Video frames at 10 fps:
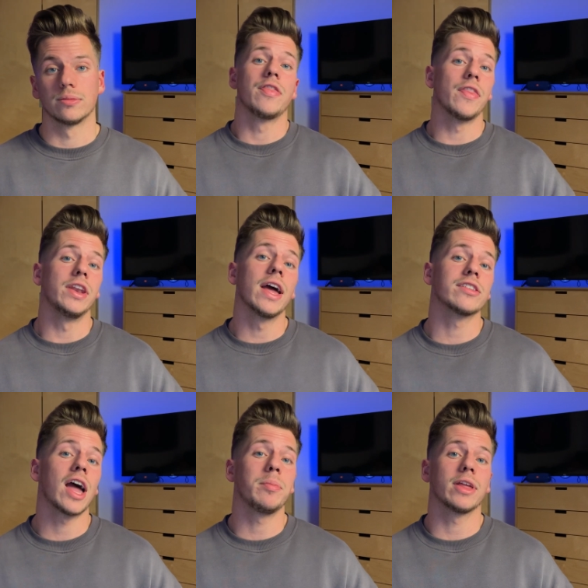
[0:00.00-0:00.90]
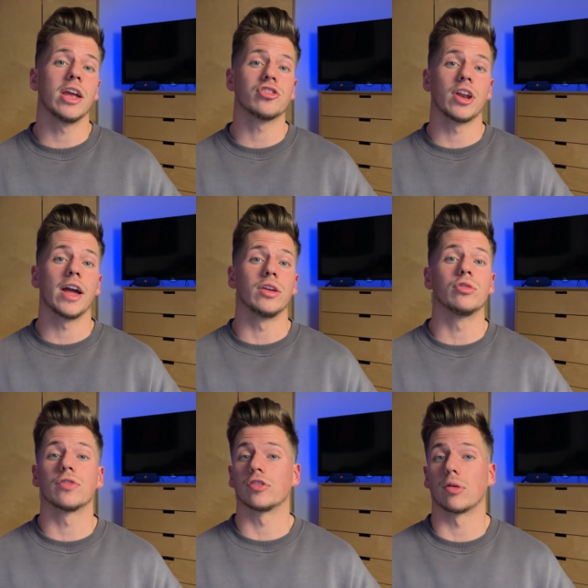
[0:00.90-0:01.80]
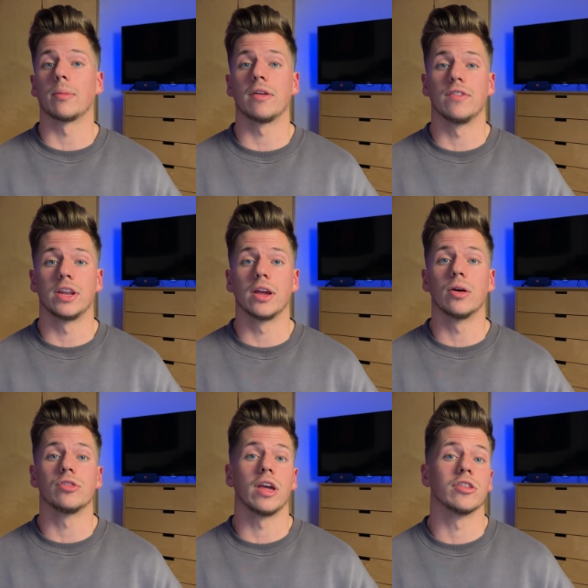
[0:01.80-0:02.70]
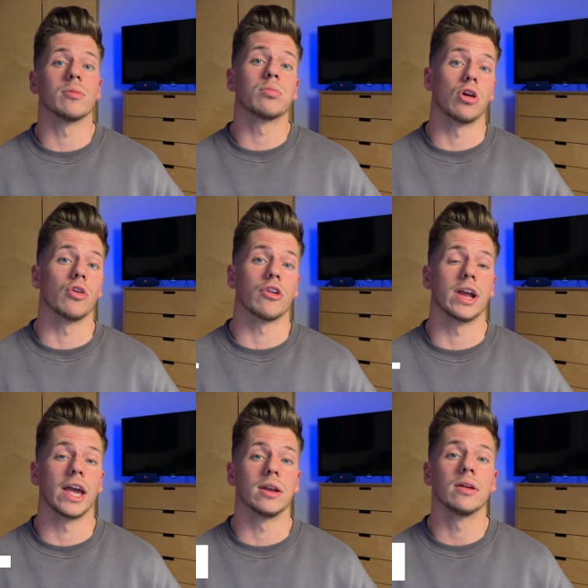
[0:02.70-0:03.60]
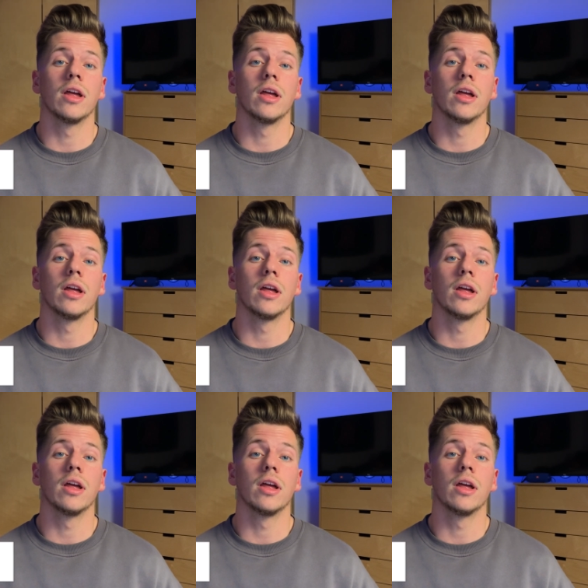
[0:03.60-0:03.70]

Then the next application I use for some of my videos is Procreate.